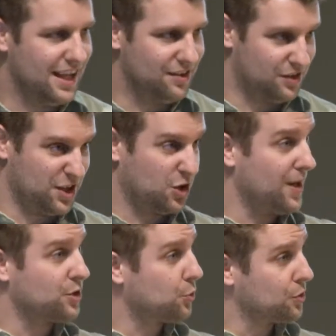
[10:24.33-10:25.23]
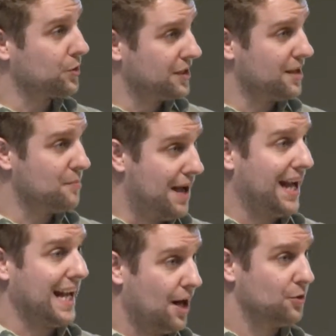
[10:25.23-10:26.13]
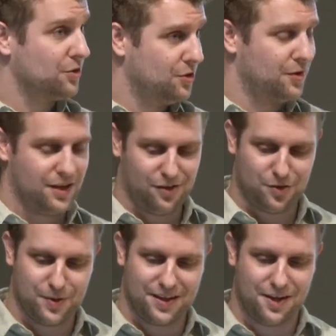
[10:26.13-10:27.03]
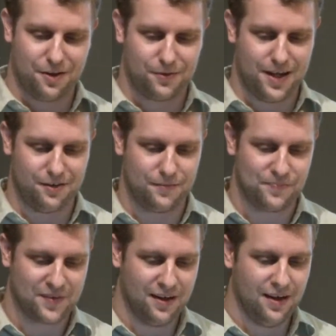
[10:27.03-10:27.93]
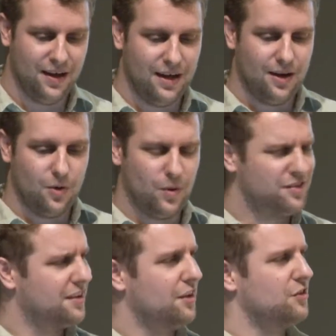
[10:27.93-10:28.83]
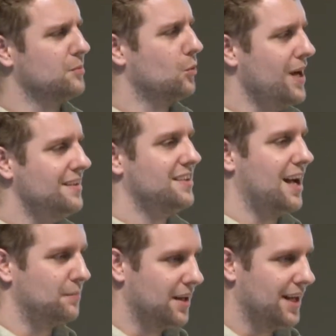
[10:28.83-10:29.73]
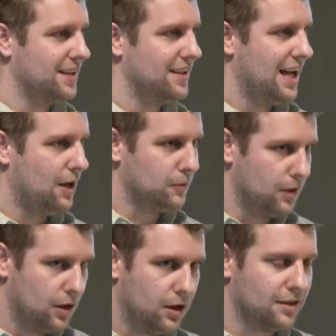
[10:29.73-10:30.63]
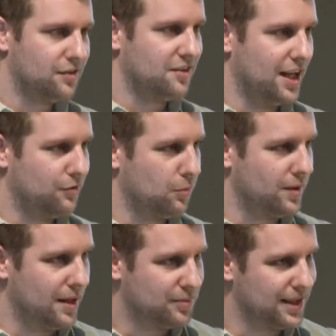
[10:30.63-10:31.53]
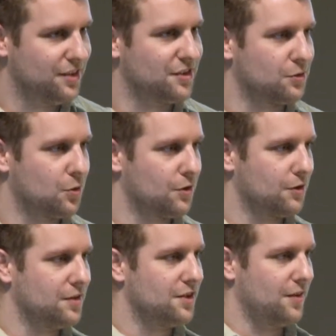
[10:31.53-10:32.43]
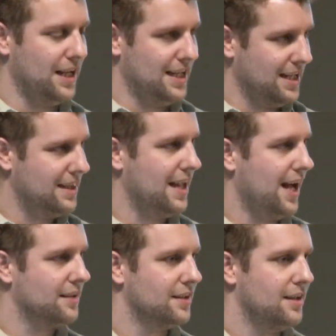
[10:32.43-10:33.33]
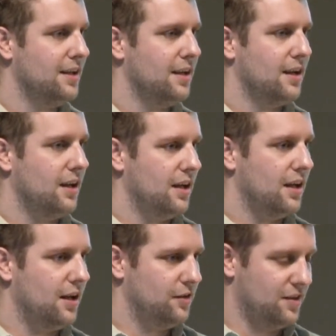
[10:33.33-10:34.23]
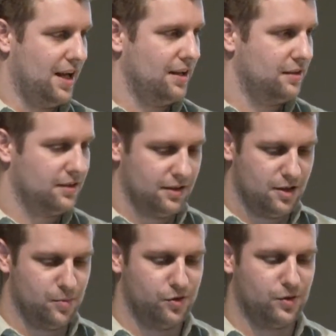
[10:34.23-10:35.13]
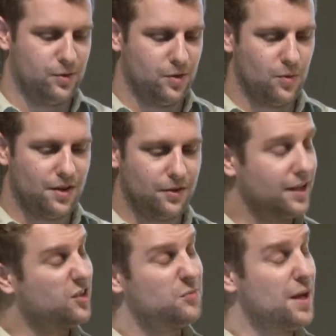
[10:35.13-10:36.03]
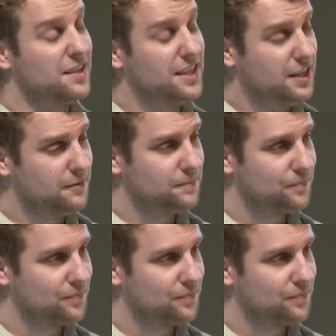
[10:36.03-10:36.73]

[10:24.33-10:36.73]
Is the correct order going to come back out to the customer at the other end? What's the customer wait time like? How long does it take from when they place their order until they get that? Is that commensurate with what they're expecting?